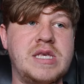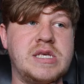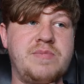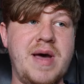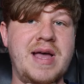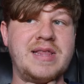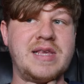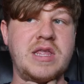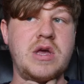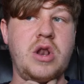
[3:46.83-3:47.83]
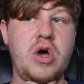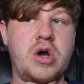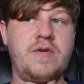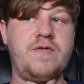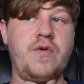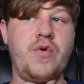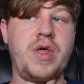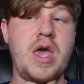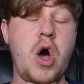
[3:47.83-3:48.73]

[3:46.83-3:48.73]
to spend and you're looking for the